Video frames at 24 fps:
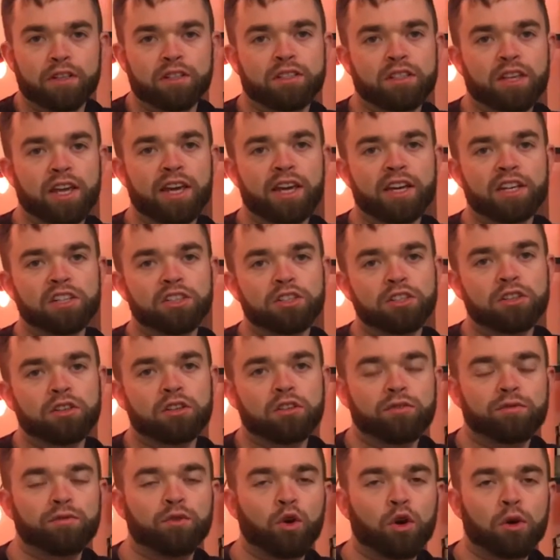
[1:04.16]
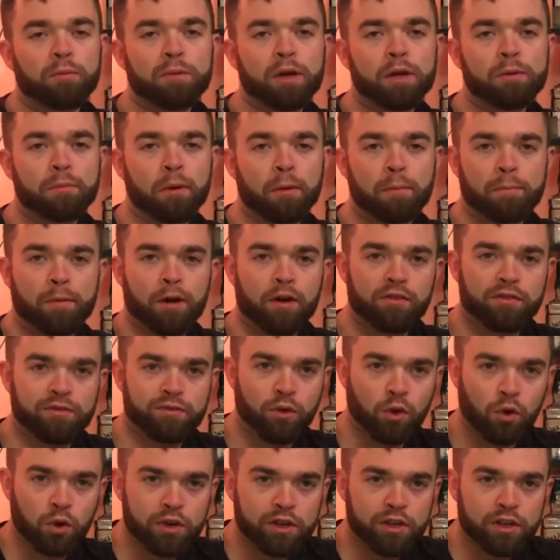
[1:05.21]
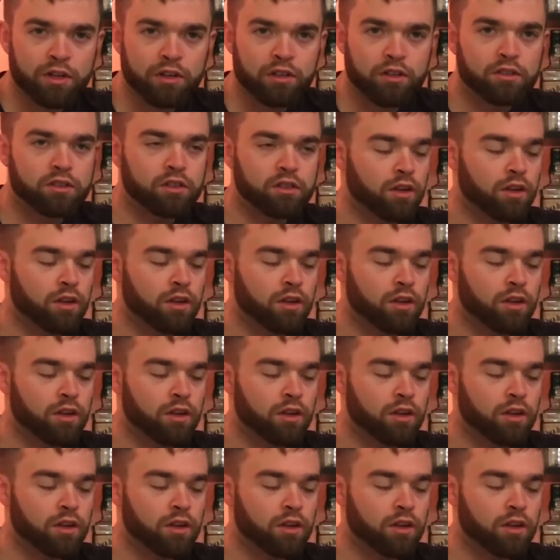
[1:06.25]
and it's aged for a minimum of 4 years.